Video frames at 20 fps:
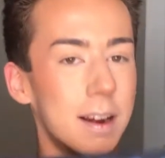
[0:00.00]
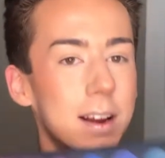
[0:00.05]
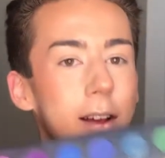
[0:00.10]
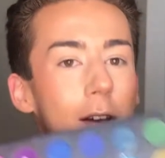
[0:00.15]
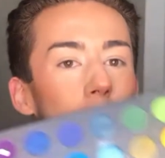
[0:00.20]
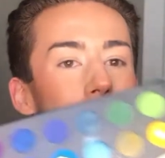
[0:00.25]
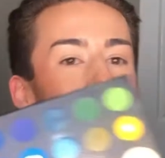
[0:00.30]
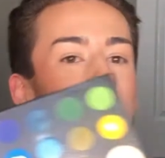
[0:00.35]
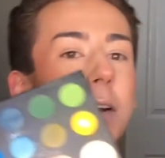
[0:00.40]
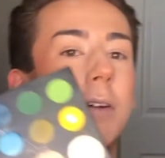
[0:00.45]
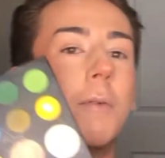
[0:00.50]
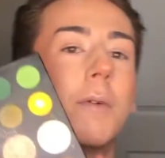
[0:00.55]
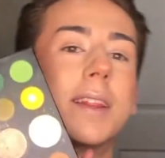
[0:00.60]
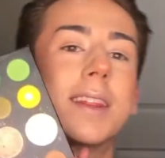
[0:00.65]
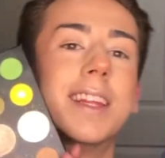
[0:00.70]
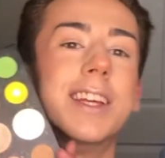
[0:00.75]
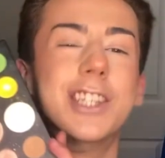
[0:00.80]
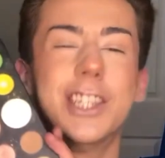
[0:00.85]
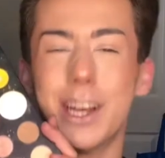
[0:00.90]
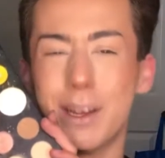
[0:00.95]
we're gonna go in
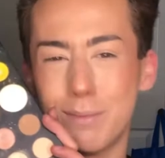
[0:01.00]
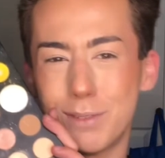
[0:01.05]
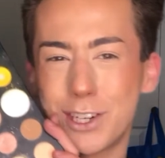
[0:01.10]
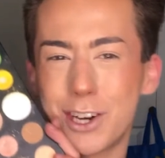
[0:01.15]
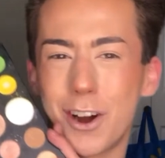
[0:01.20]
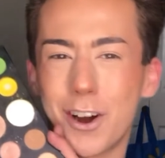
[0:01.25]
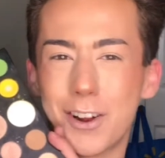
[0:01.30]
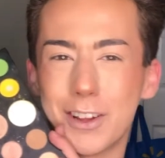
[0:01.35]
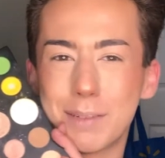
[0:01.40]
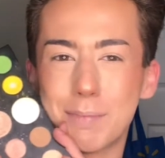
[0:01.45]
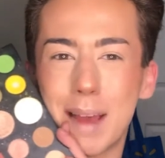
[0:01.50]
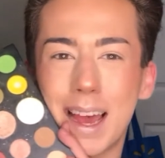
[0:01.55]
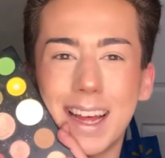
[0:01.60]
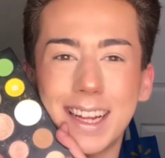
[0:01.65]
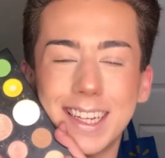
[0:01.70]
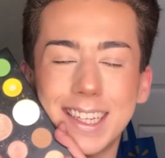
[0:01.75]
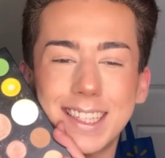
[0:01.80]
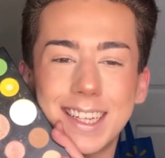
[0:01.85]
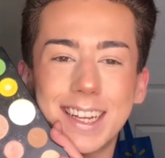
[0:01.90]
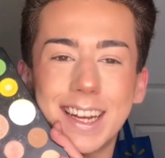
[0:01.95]
with the James Charles
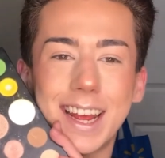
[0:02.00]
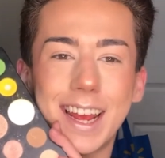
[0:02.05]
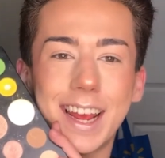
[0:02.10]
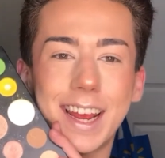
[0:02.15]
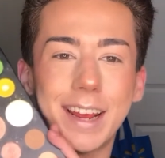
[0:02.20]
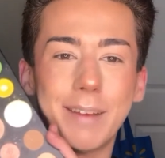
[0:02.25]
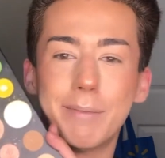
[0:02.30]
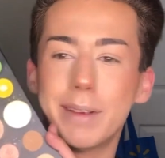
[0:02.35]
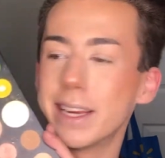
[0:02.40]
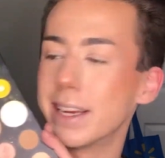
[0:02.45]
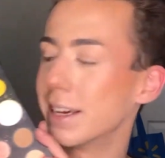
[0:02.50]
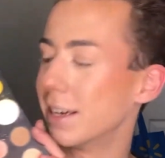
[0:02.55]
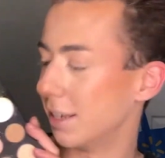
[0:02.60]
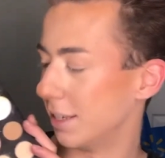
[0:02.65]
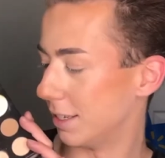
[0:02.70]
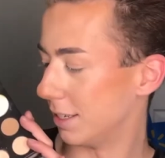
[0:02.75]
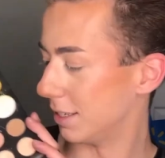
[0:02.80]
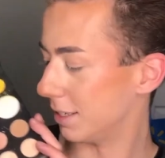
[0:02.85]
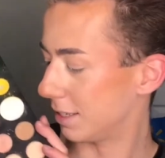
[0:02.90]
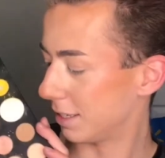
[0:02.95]
palette today
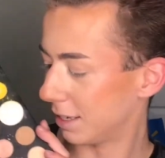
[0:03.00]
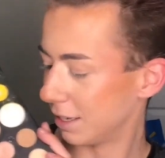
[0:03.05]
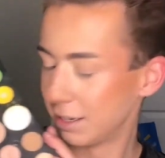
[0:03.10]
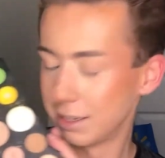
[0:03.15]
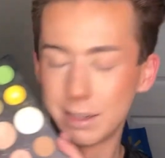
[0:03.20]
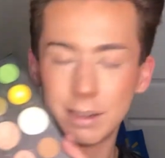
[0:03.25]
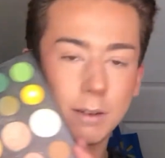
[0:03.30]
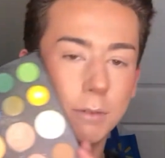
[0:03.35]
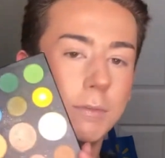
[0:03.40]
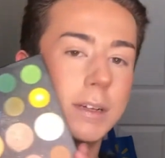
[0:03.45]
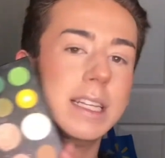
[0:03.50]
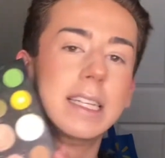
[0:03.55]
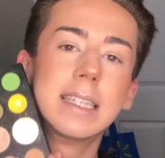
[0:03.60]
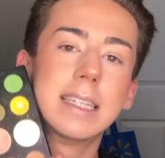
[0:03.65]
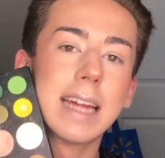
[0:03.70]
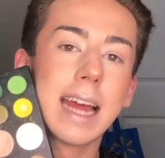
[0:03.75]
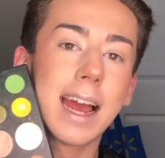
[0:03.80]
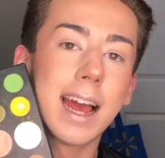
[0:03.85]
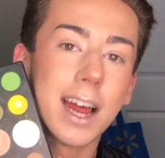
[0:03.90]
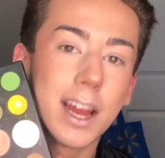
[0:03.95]
because we
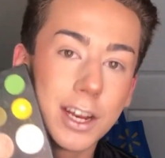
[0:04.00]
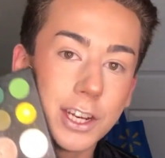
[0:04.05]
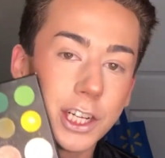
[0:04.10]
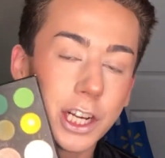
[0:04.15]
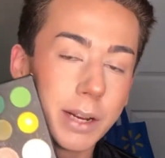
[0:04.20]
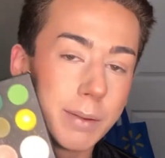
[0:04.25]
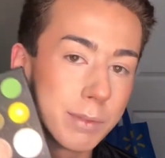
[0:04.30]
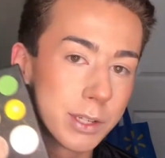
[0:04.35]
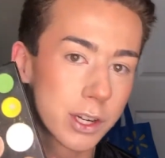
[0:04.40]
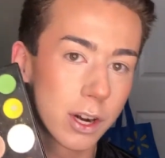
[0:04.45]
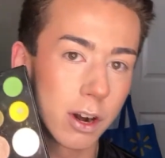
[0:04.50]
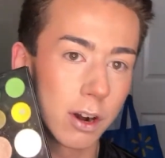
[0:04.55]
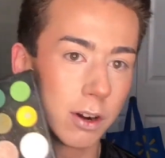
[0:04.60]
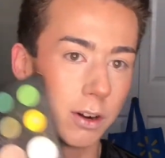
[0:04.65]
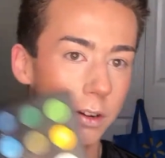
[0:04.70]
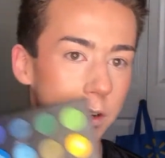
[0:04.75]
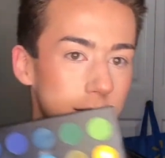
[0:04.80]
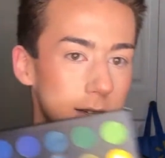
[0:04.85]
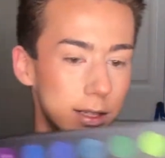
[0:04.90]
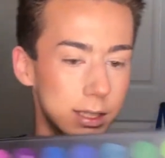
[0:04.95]
stan James
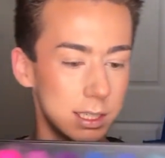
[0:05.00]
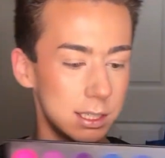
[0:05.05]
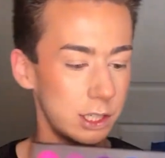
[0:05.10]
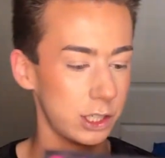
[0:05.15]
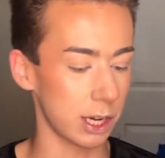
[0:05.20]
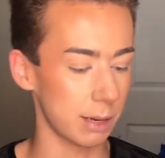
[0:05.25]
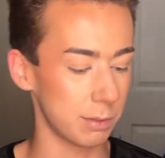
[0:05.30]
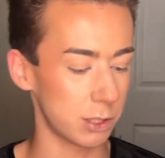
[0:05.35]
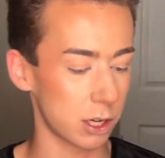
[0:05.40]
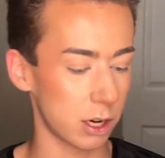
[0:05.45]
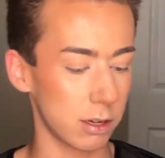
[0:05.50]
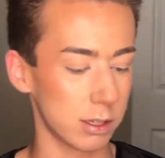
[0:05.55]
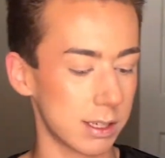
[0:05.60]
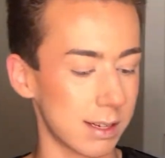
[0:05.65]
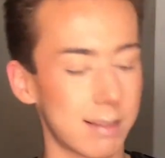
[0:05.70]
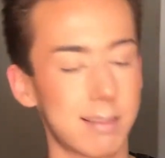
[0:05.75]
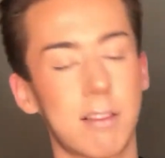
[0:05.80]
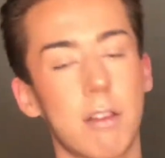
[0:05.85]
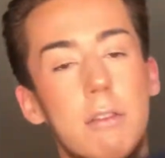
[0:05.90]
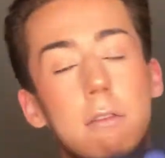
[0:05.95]
Charles. James Charles
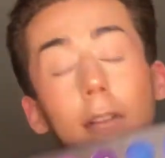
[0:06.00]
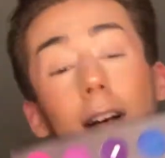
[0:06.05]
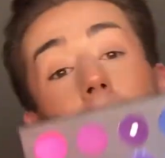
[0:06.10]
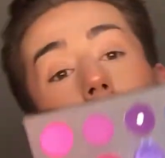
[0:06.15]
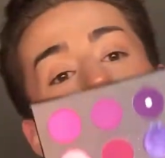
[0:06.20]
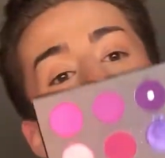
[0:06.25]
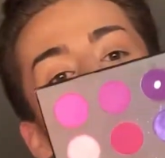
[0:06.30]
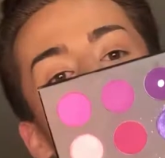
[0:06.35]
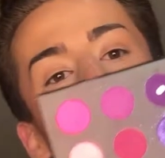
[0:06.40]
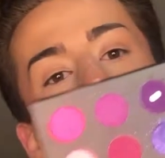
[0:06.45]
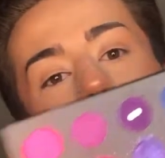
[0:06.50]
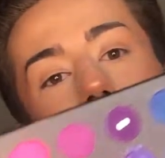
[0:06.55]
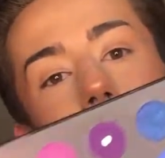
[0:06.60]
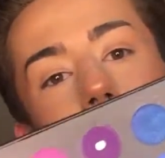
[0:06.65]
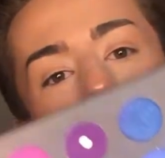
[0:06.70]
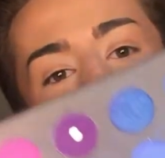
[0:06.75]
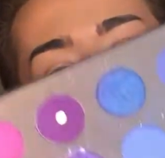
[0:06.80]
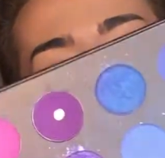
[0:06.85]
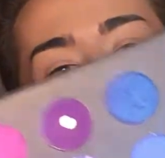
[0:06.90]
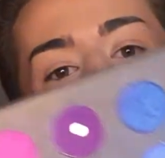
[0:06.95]
is
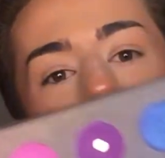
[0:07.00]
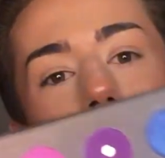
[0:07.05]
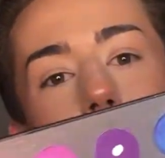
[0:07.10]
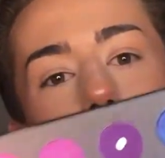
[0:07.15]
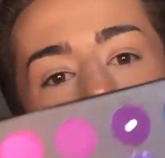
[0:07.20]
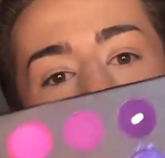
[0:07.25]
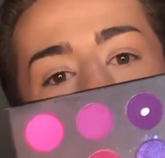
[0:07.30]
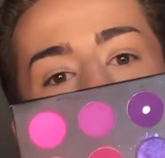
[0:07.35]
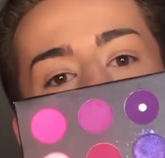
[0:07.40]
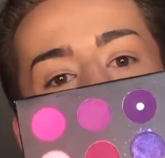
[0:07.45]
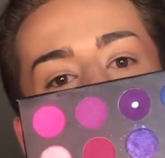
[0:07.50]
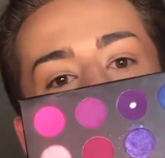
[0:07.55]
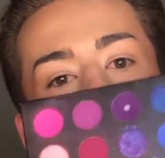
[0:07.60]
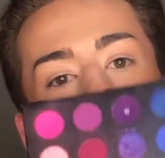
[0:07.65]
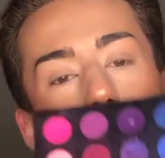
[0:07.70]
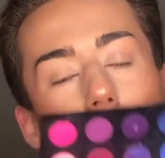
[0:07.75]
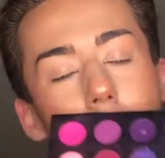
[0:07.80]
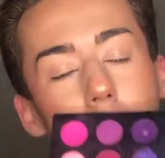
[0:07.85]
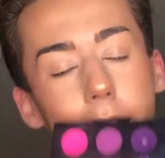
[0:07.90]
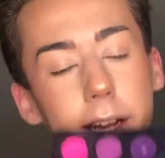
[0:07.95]
thriving in the beauty
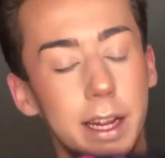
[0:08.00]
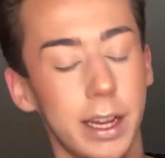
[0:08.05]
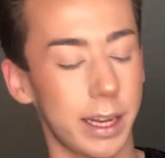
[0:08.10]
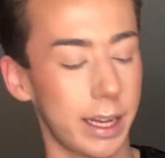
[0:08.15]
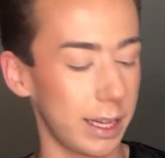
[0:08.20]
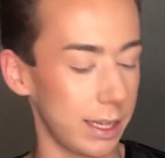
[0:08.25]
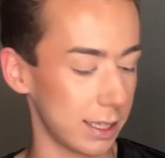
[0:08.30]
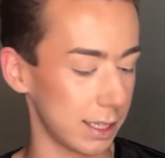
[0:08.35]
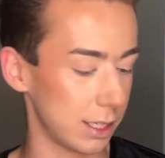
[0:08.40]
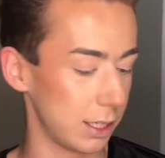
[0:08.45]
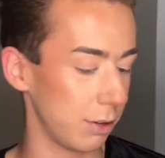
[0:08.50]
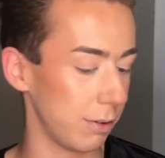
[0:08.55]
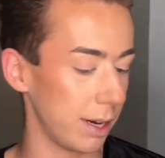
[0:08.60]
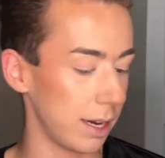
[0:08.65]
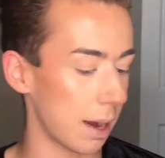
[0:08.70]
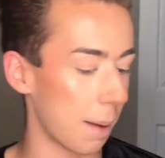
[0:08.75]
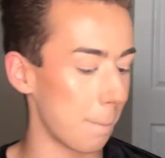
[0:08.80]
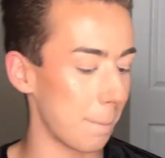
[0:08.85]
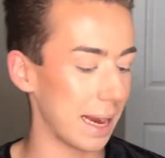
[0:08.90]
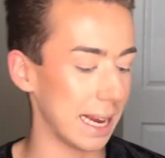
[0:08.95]
community. He's
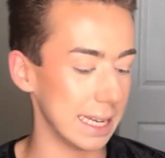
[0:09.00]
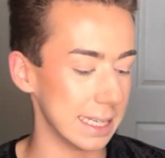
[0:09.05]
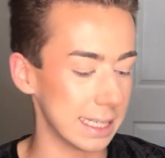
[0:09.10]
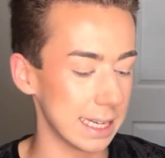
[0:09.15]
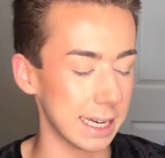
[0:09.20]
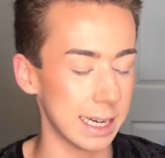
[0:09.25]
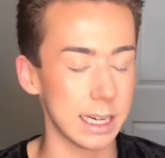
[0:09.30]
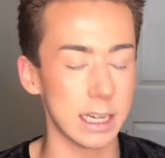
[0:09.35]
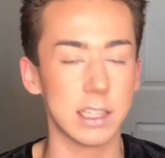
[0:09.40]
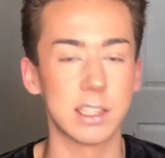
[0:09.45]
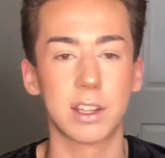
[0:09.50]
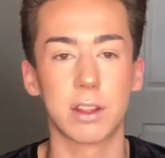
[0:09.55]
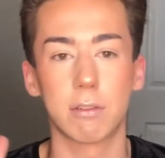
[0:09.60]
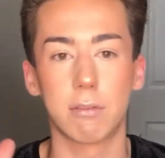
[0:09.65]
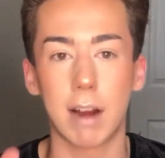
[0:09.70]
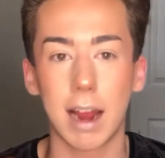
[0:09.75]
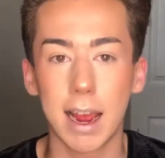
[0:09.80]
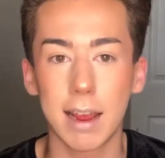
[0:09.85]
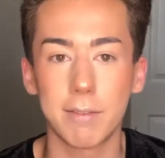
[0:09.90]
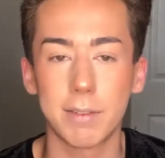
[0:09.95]
doing amazing. He's
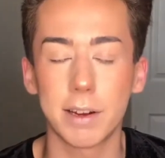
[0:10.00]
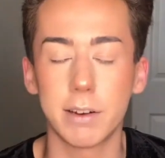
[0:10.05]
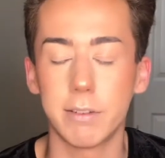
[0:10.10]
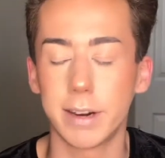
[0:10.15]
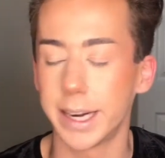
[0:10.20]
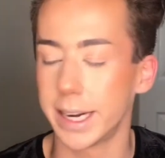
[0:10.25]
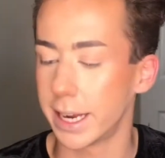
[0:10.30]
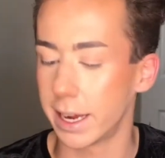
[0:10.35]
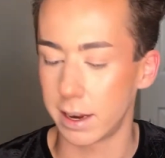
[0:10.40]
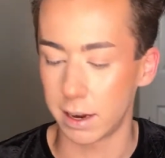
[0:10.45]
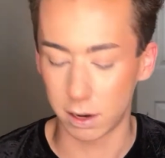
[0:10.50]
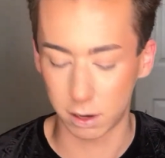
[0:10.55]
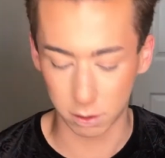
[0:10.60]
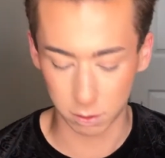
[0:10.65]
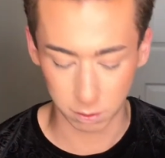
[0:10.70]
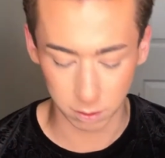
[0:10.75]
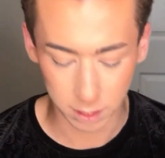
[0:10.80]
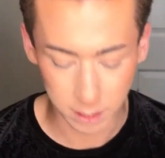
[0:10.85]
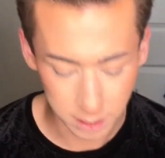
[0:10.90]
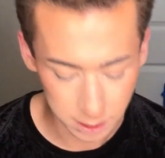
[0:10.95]
thriving right
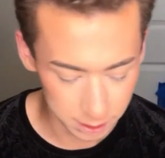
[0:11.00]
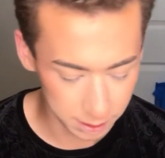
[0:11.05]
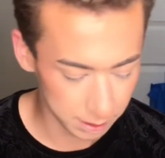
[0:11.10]
now.